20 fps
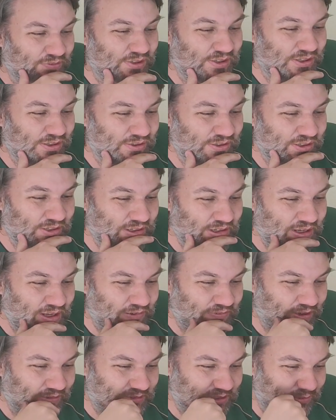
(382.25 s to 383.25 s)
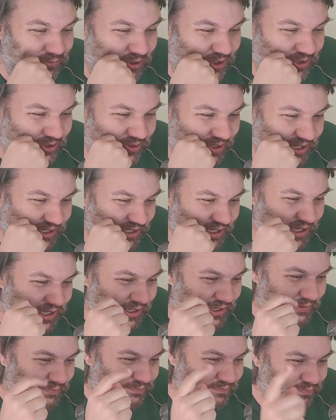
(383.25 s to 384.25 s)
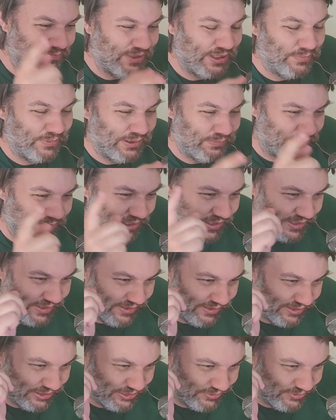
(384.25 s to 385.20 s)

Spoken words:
in the famous Le Mans crash, Miglia crash.